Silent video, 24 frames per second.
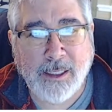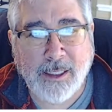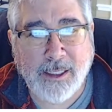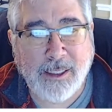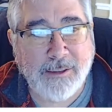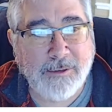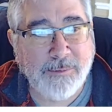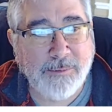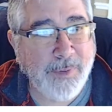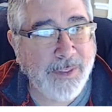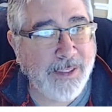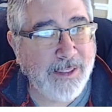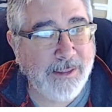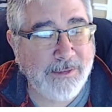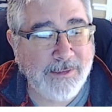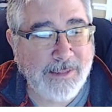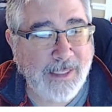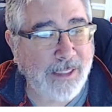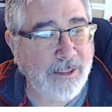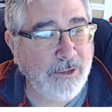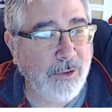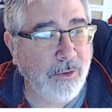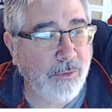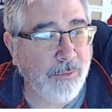is because
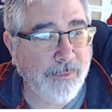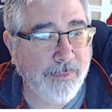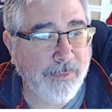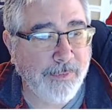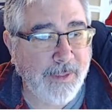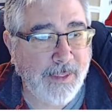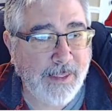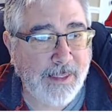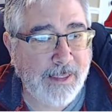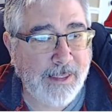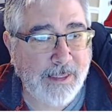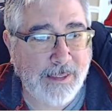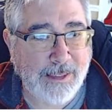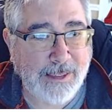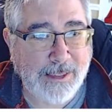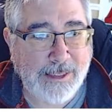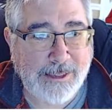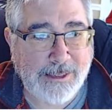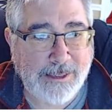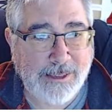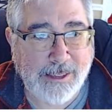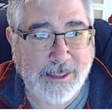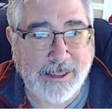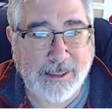I don't think it
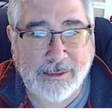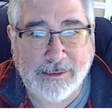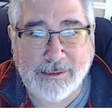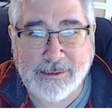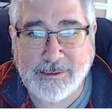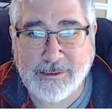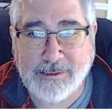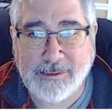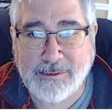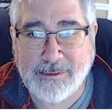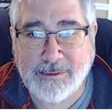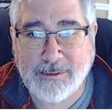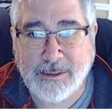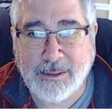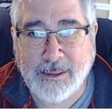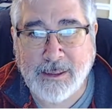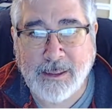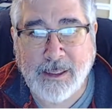exists.